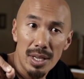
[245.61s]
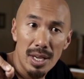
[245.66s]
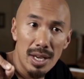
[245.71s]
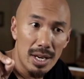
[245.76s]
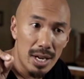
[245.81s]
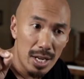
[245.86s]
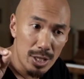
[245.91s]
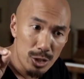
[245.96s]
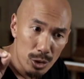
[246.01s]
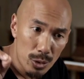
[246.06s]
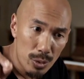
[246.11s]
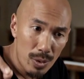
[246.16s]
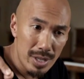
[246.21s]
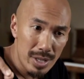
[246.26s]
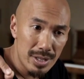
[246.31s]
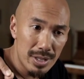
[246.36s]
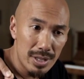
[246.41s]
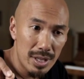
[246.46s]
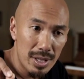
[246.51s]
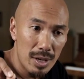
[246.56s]
And I
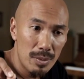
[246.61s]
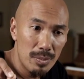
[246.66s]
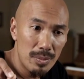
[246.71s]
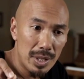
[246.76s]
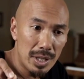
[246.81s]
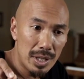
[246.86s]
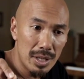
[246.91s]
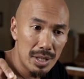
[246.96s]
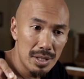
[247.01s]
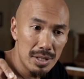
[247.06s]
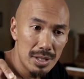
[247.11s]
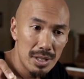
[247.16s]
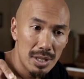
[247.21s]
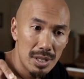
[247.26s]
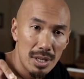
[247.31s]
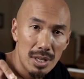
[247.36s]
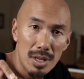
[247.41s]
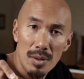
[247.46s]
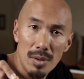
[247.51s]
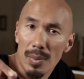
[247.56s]
trusted them because
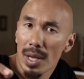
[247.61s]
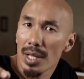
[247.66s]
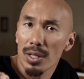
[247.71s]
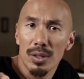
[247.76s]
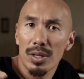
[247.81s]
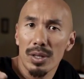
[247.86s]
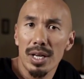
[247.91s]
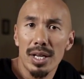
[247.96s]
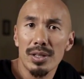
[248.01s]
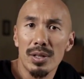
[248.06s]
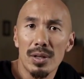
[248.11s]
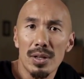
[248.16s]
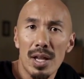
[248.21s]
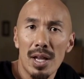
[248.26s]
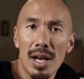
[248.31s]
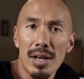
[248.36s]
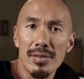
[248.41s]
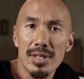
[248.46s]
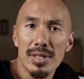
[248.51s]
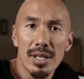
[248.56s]
by looking at their
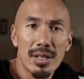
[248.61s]
lives,